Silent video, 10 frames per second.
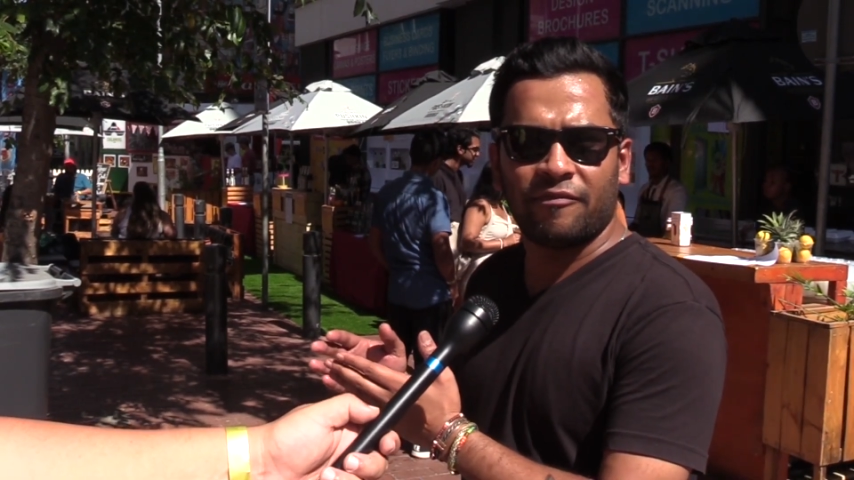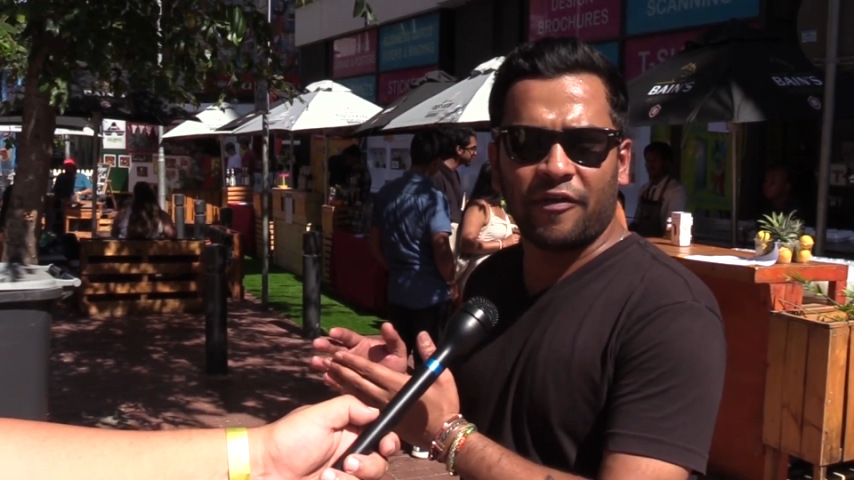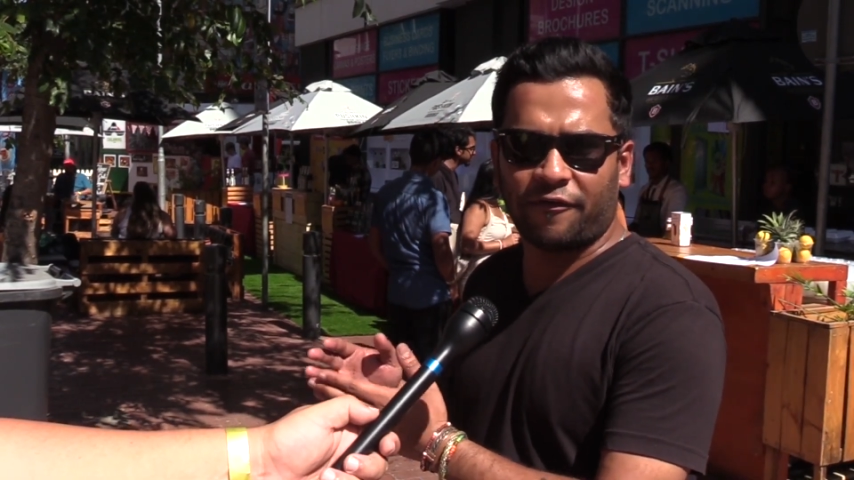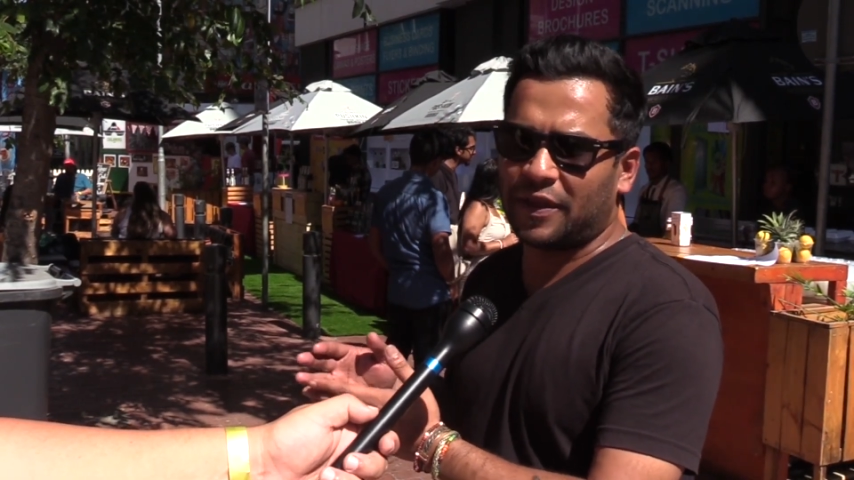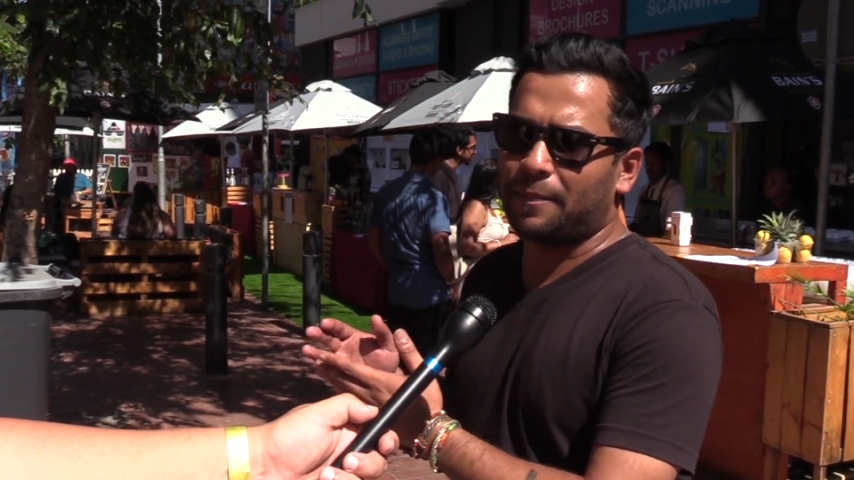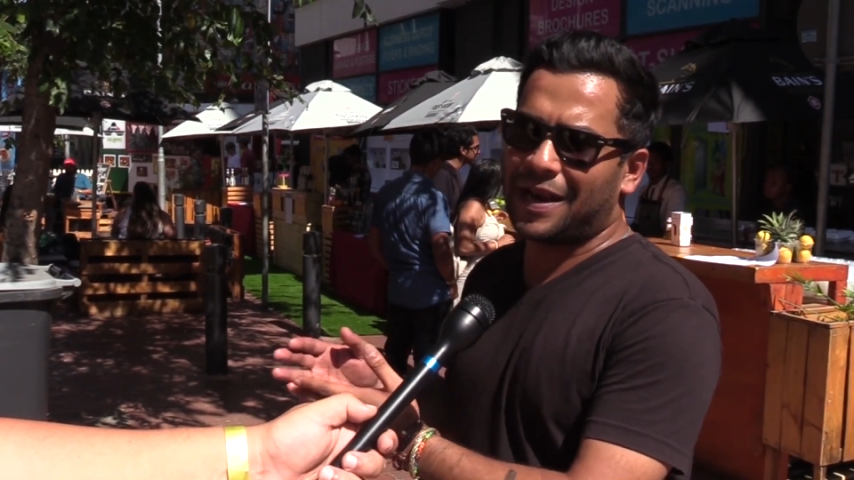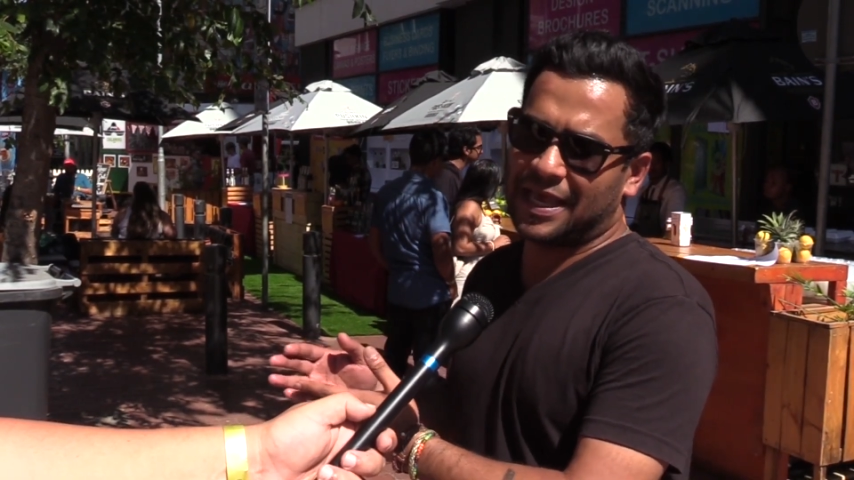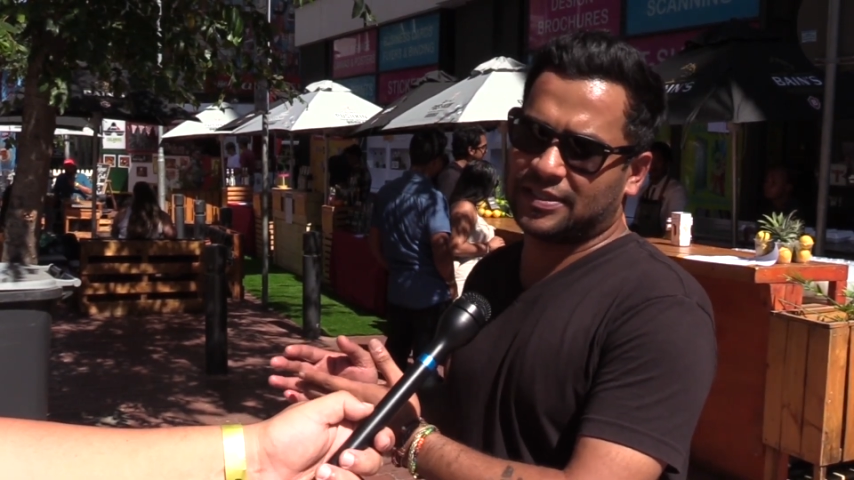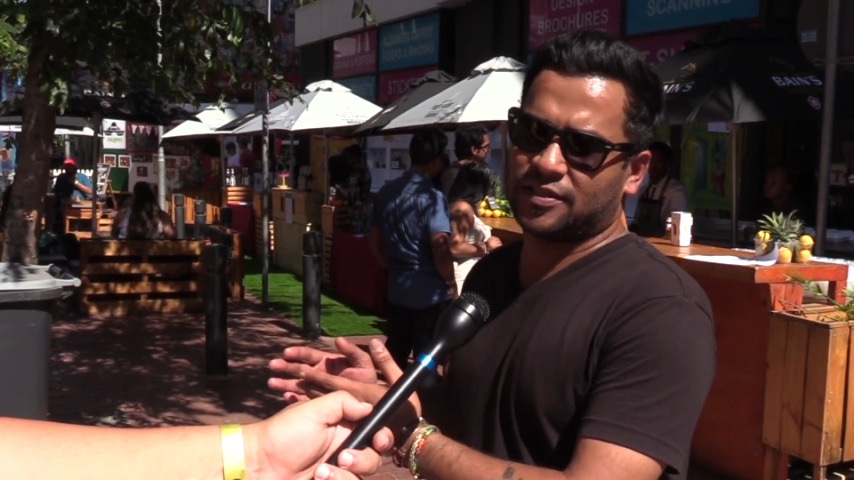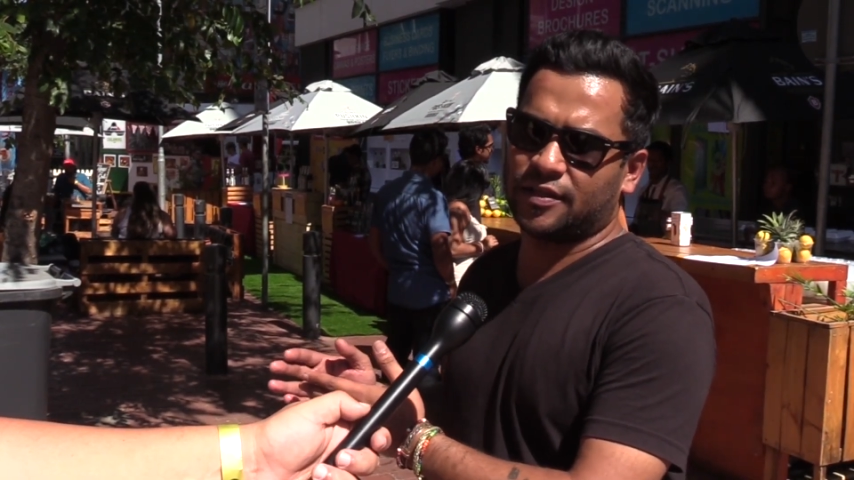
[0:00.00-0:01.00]
50
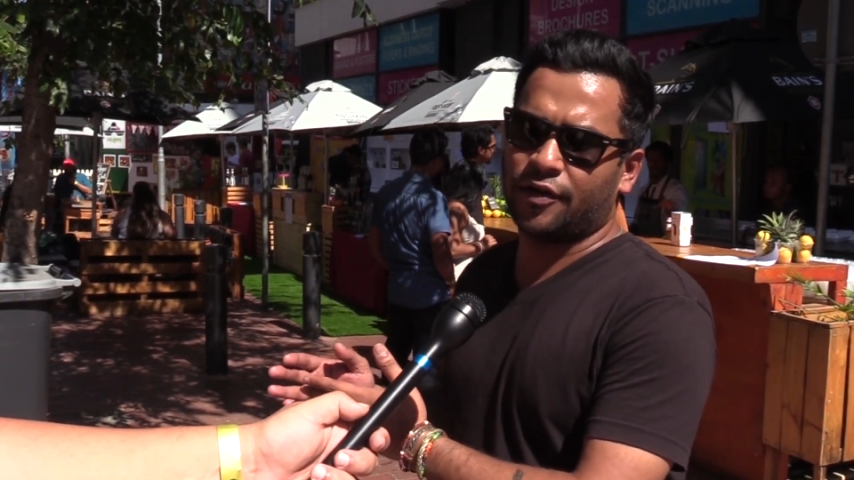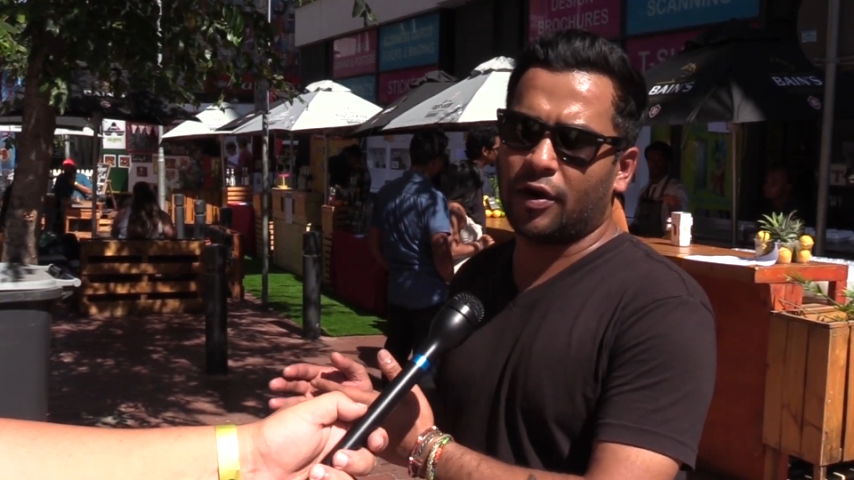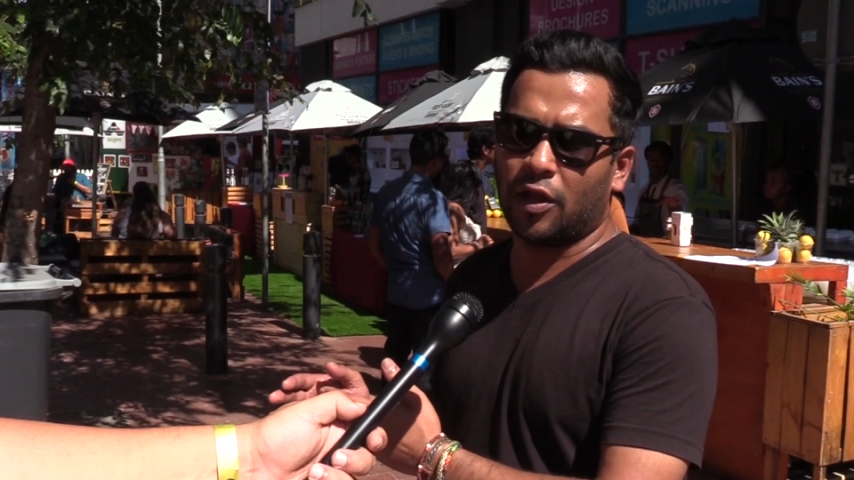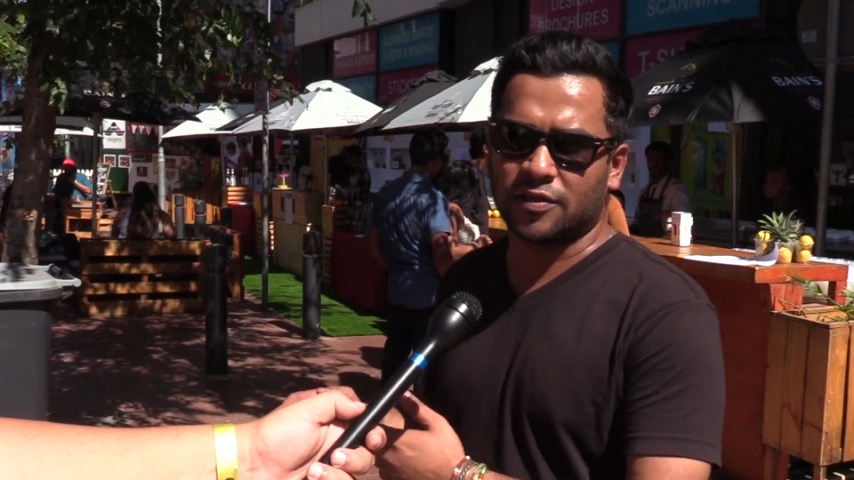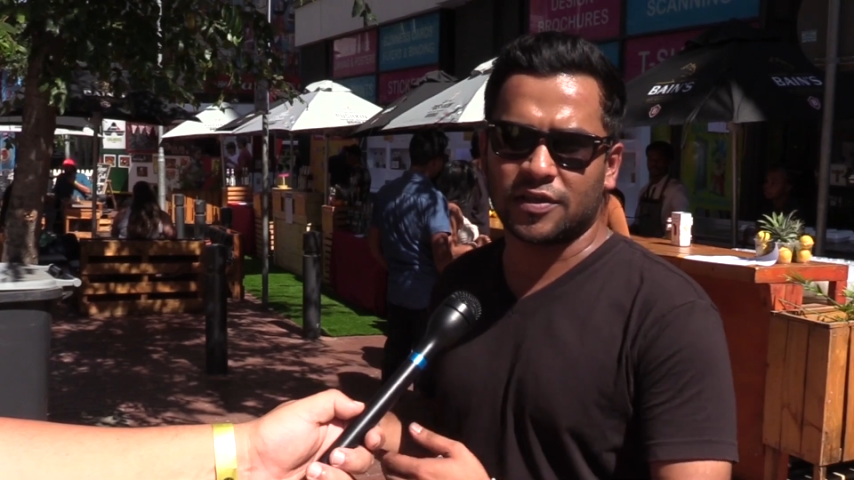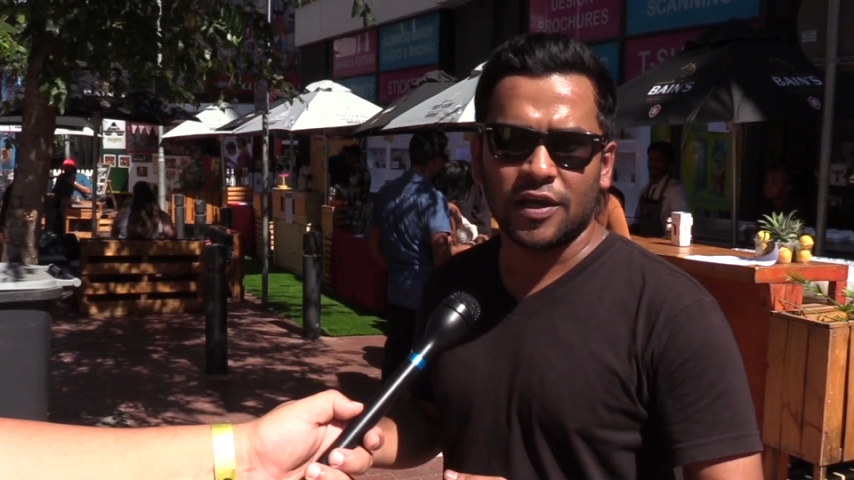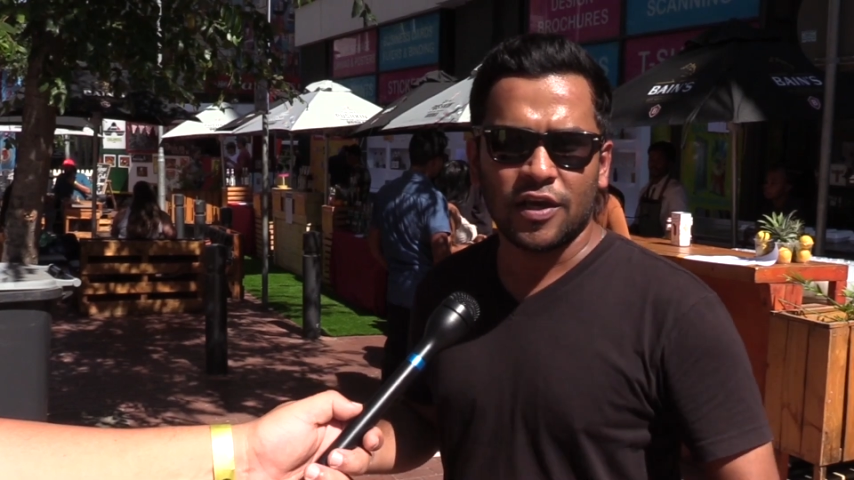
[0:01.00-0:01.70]
plus year olds.